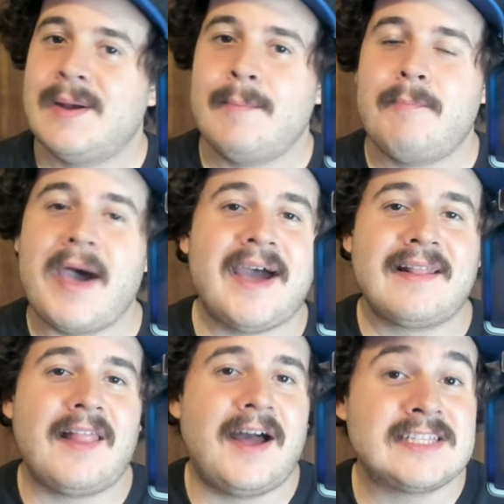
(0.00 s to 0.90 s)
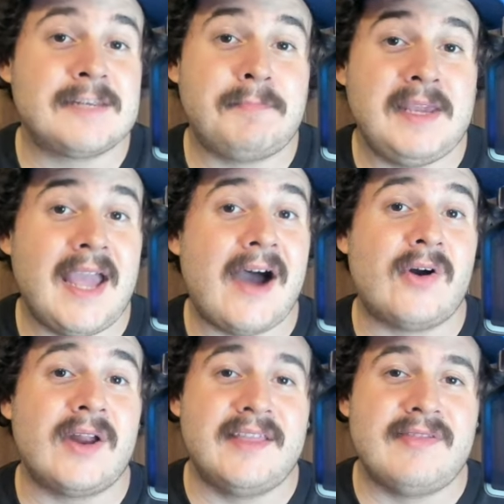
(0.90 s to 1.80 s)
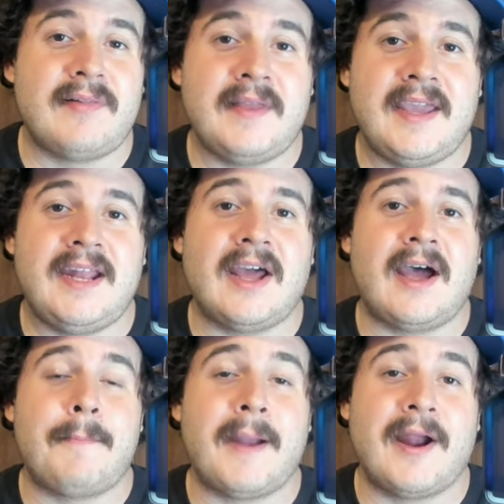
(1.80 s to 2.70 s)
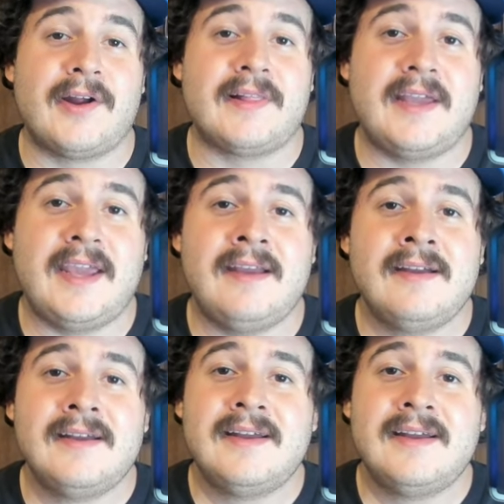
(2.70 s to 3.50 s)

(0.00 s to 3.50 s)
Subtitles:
bad luck to be out in the lead, apparently,